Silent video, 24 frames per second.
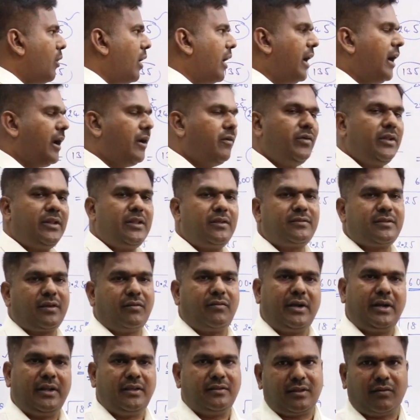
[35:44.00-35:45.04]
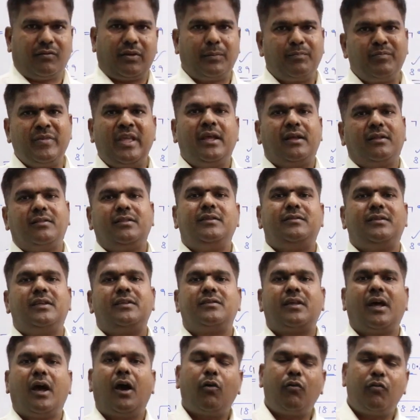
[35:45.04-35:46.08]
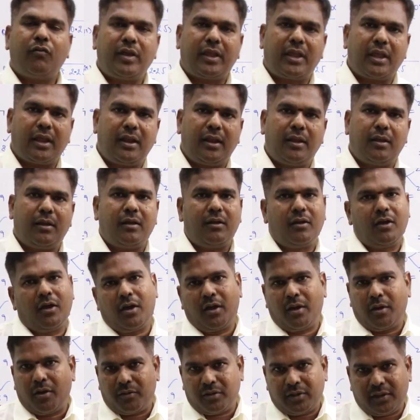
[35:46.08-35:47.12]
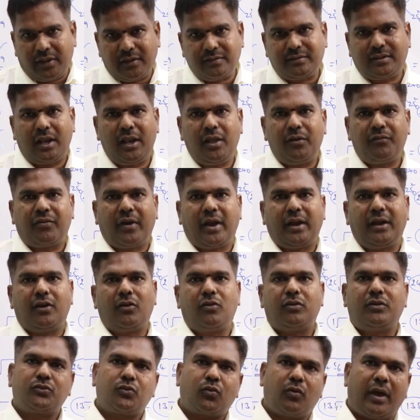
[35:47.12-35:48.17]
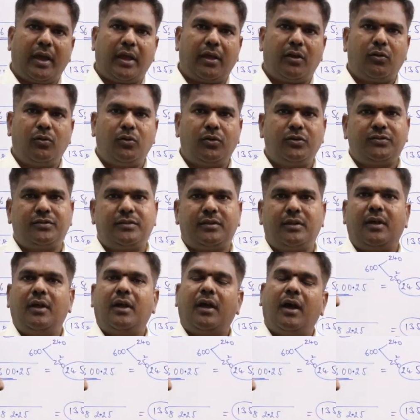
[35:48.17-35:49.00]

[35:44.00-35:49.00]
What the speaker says: go ahead with the 77. This is how we can easily find out square roots.